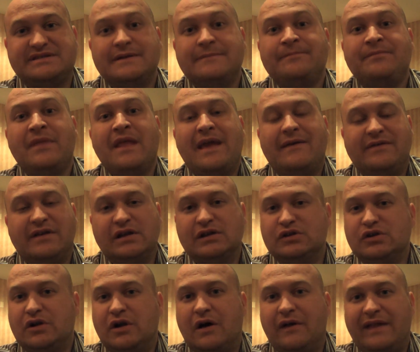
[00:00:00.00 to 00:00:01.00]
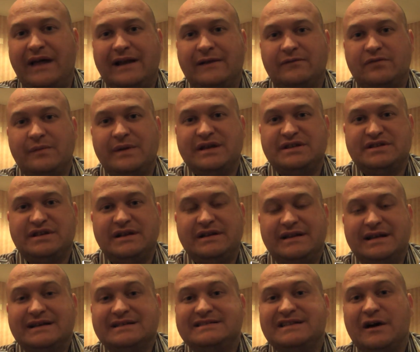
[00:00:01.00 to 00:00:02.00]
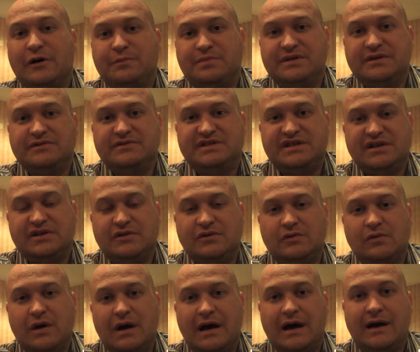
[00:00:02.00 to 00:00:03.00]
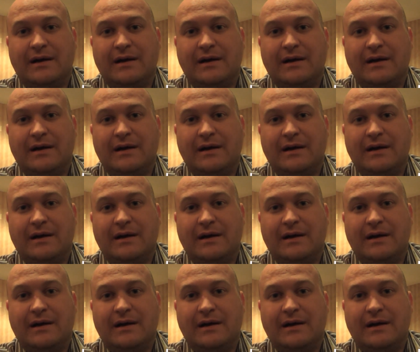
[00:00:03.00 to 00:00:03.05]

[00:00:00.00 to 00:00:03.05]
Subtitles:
If you include all that information, it does help you to